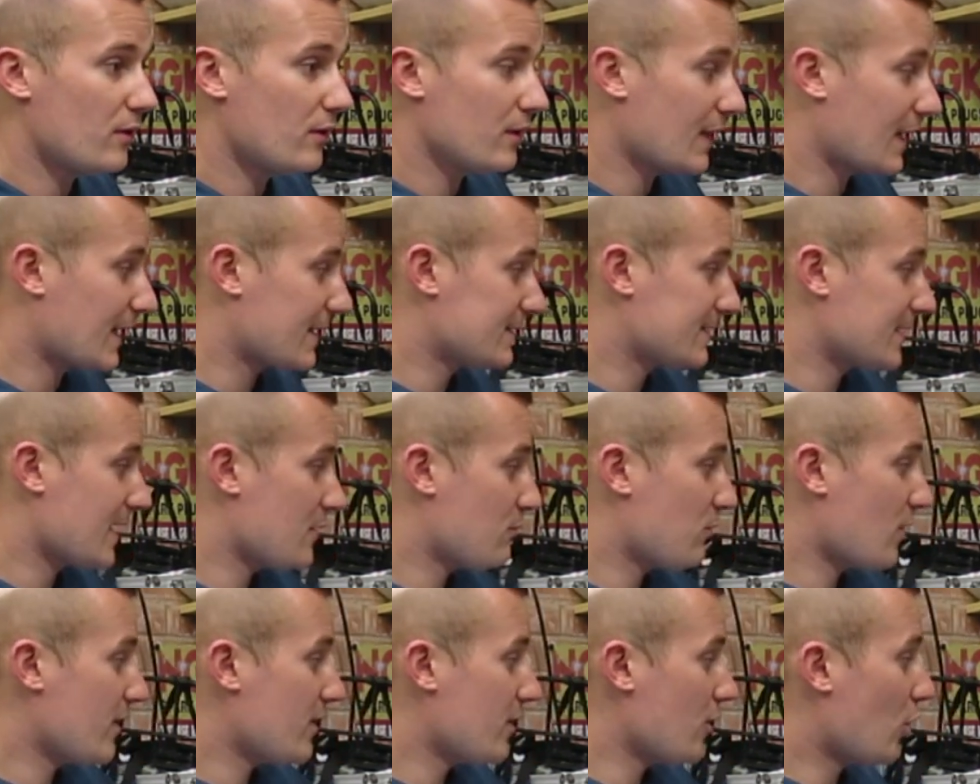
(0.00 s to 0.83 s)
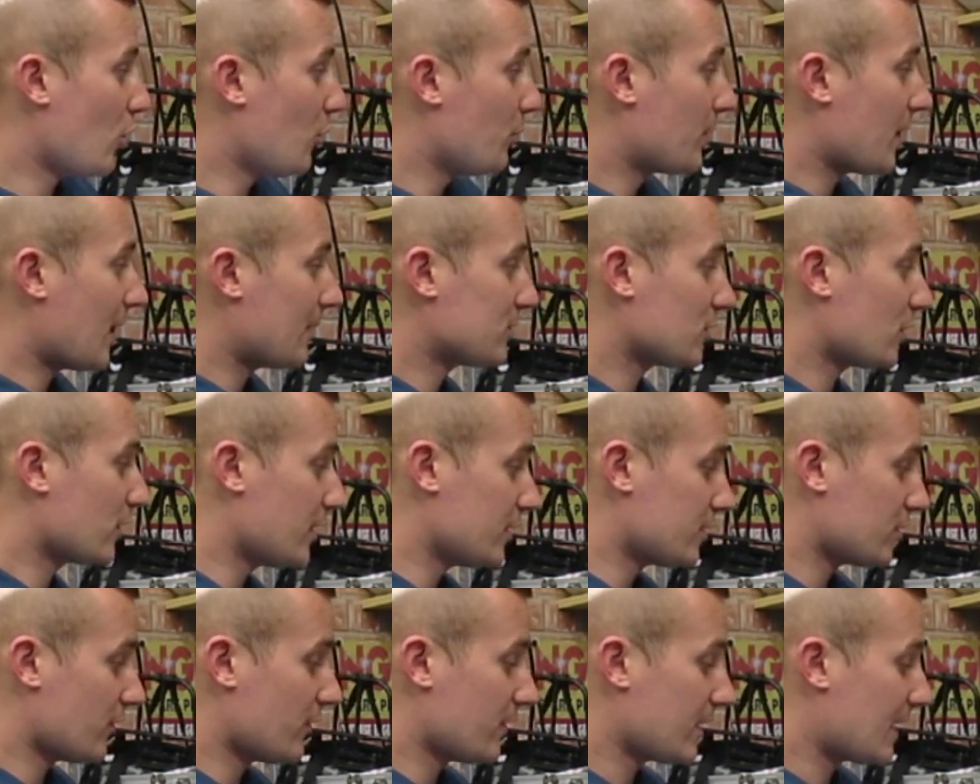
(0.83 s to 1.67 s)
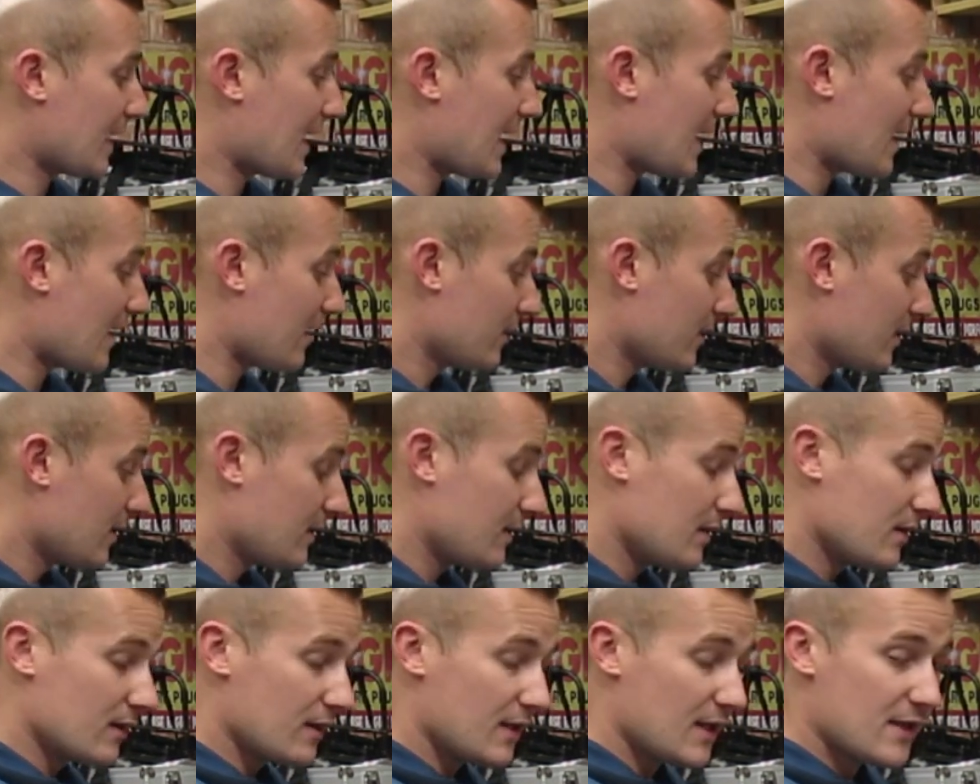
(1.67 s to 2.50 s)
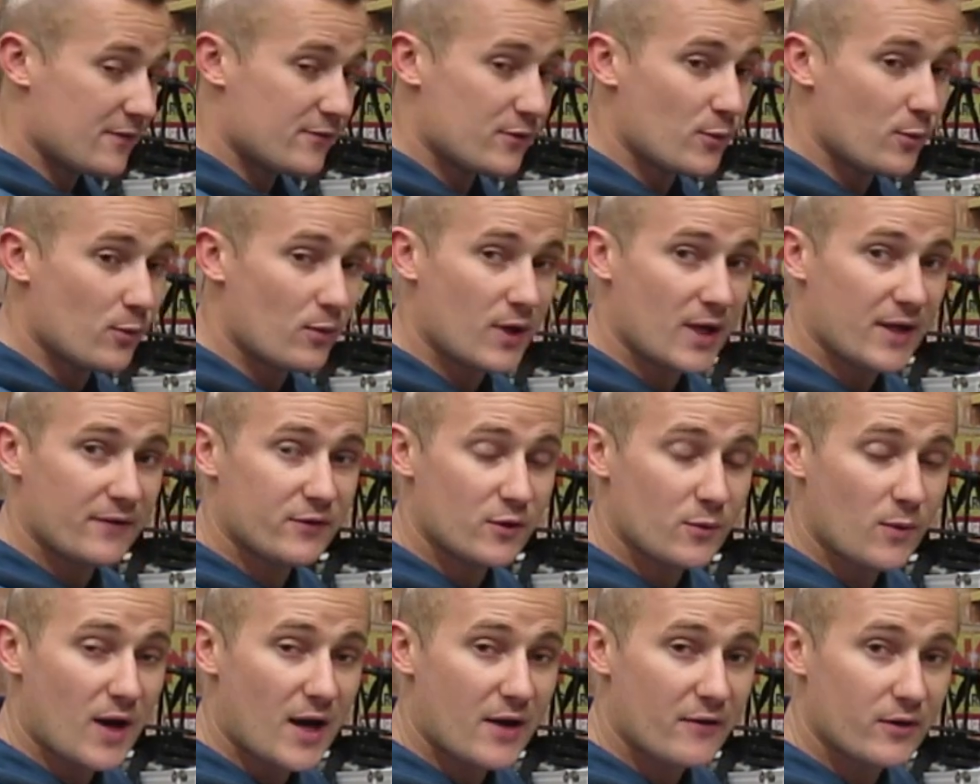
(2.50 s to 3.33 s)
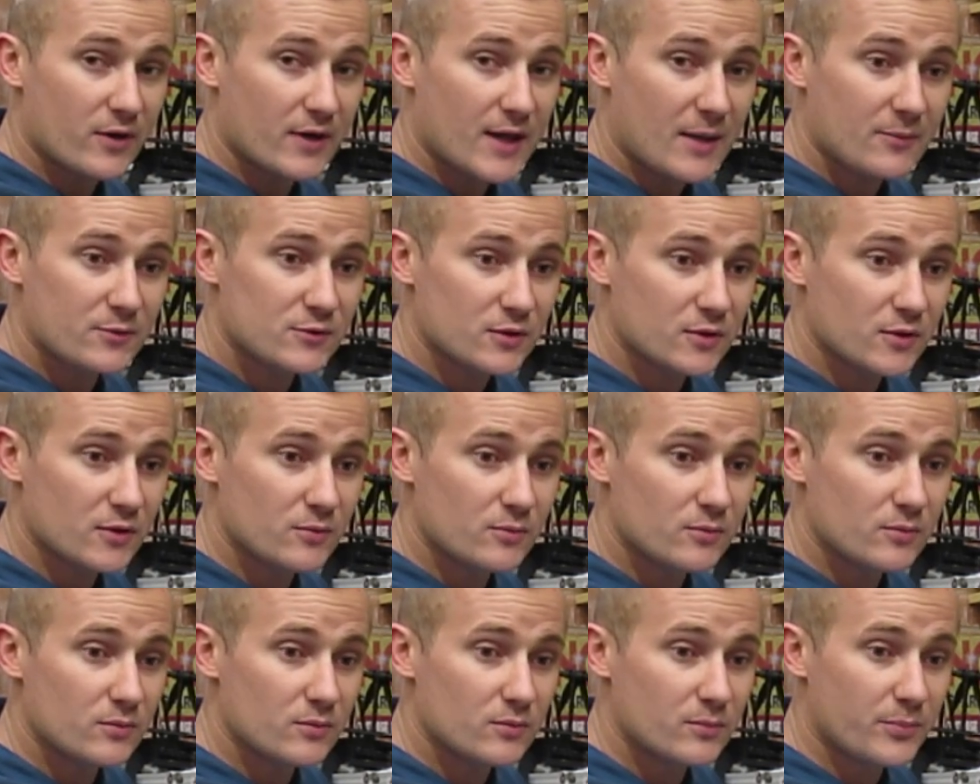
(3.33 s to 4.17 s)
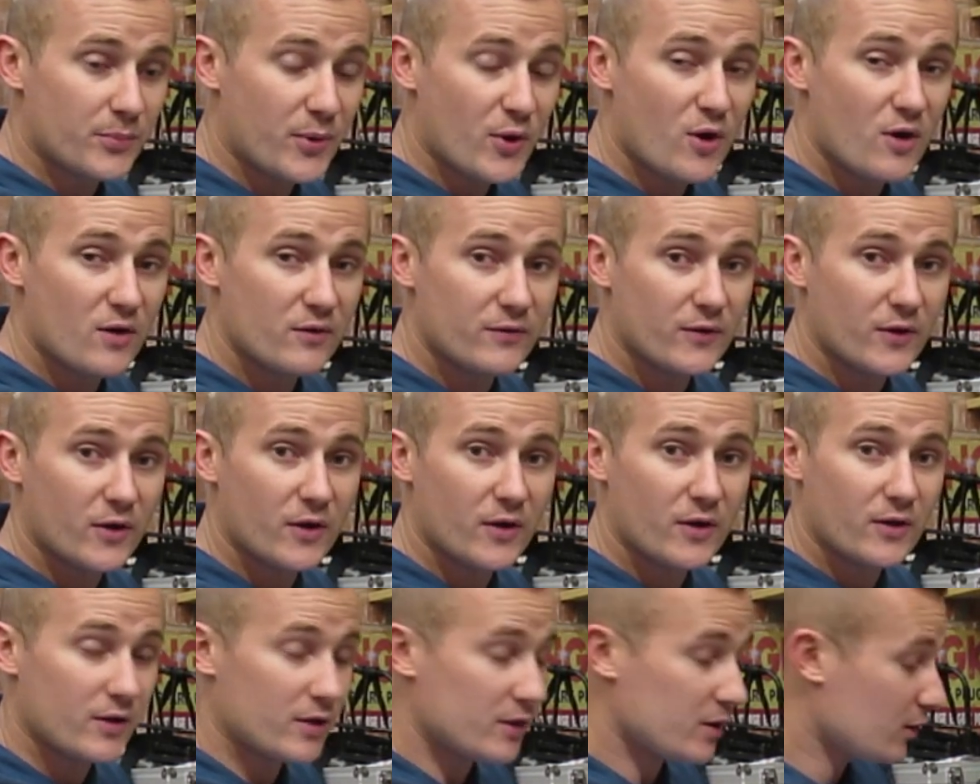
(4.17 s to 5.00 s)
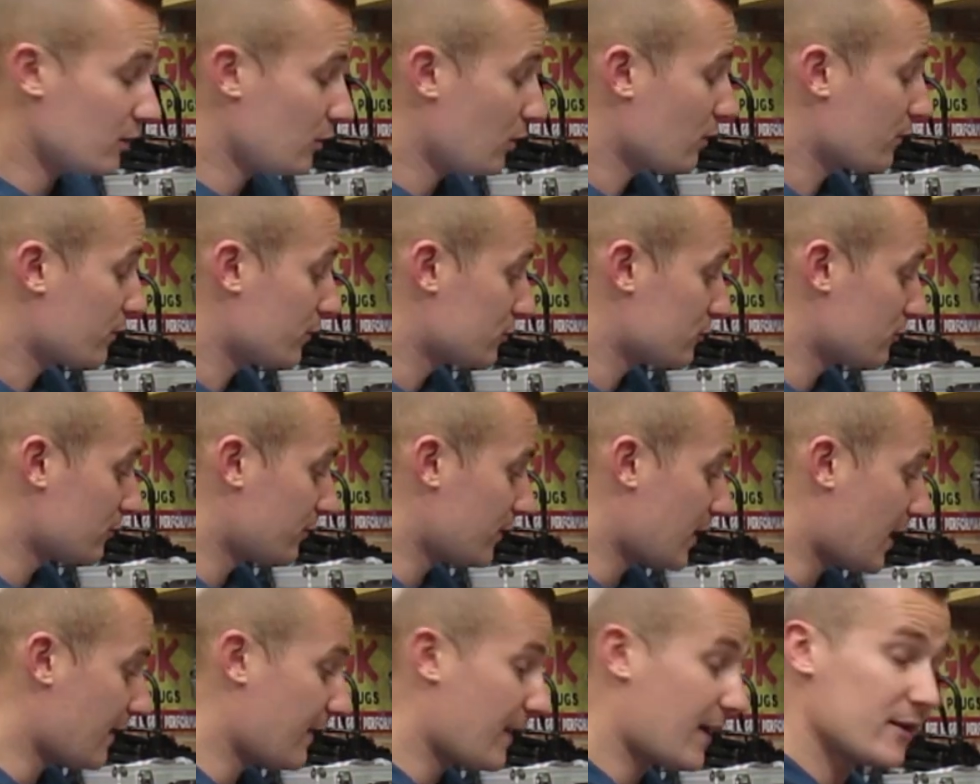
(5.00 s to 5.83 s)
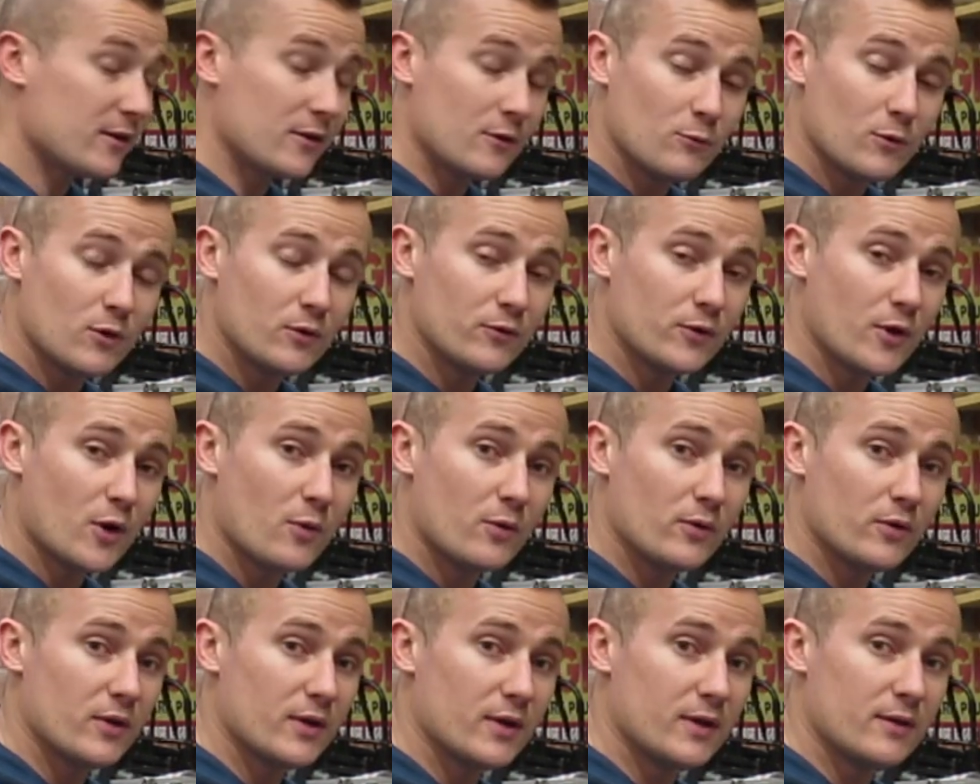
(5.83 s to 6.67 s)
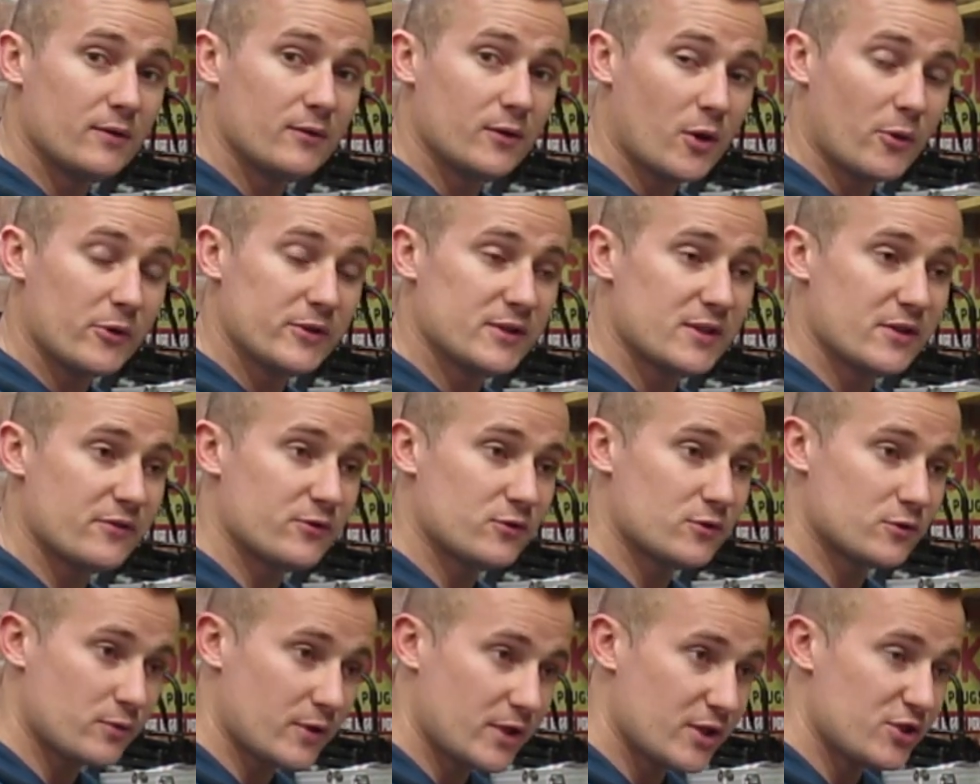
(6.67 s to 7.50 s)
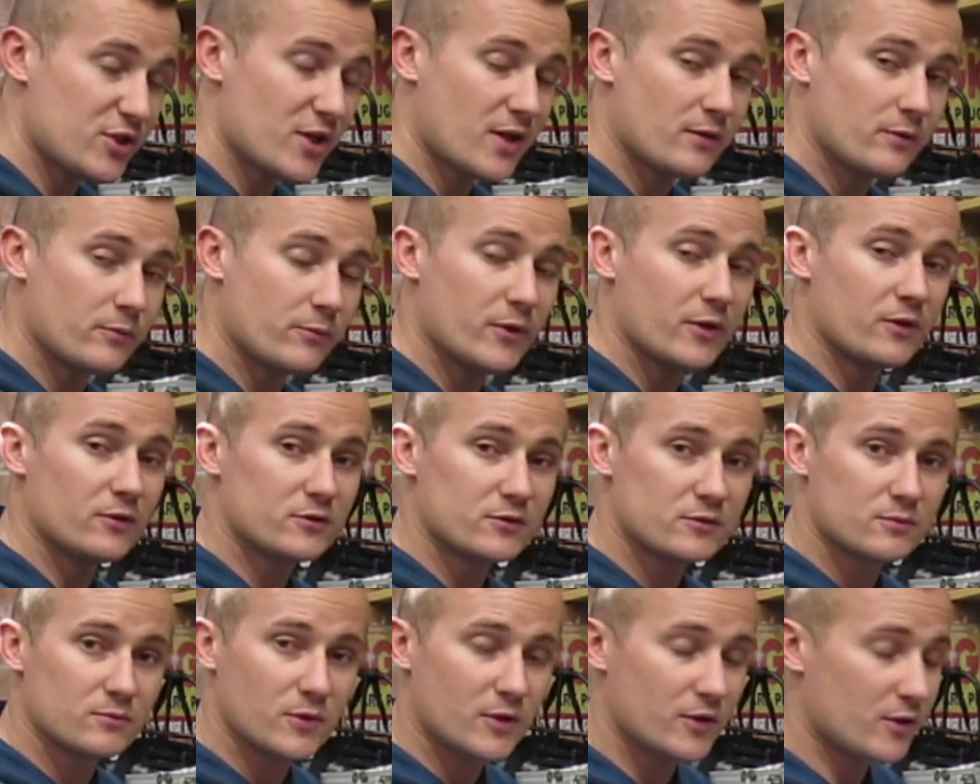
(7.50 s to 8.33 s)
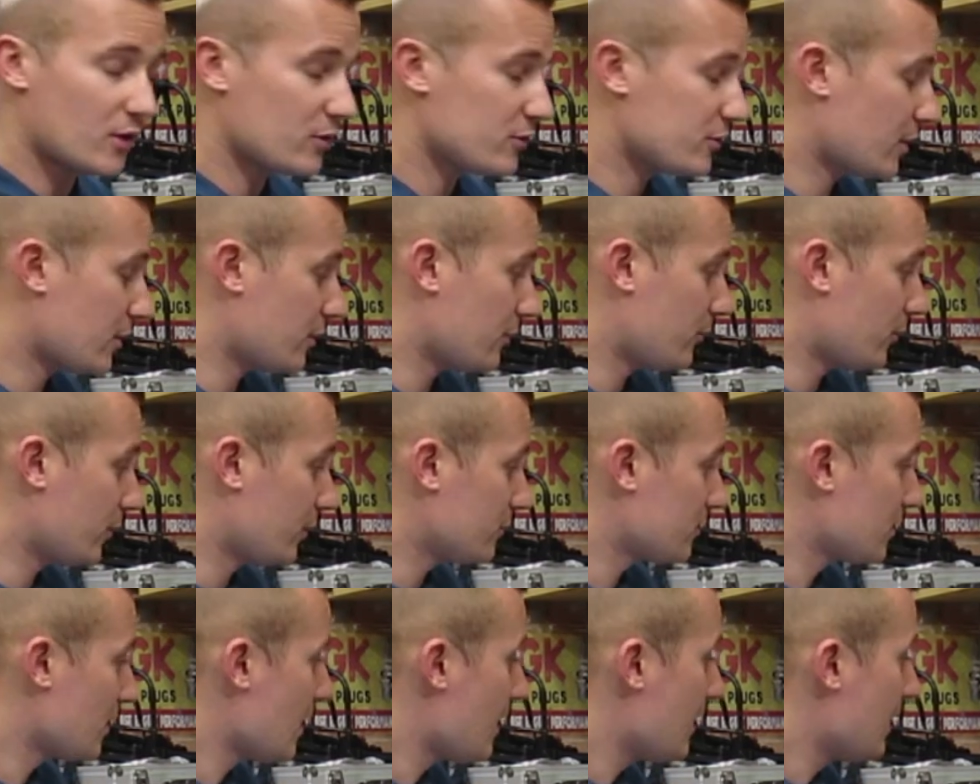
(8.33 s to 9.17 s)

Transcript: like I say, when the hubcap's on, it's on the car. If you are an absolute pervert and you look for stuff like that, you will notice the difference between genuine wheels and non-genuine wheels.